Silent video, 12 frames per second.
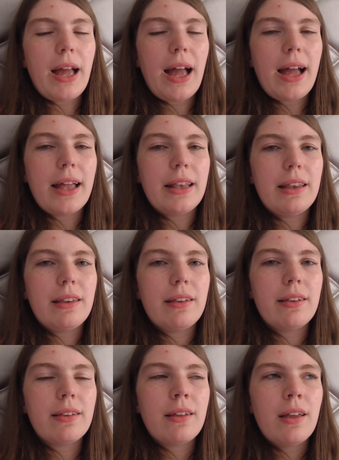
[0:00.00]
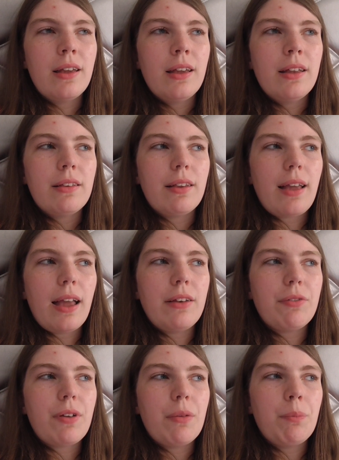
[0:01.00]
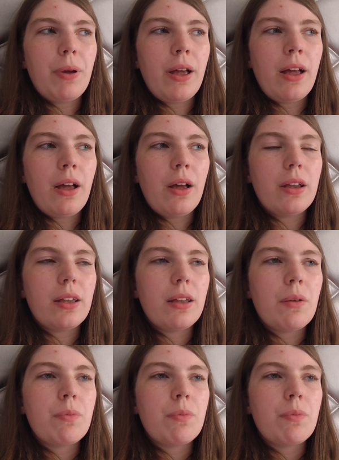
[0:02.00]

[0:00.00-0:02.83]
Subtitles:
hands to kind of compare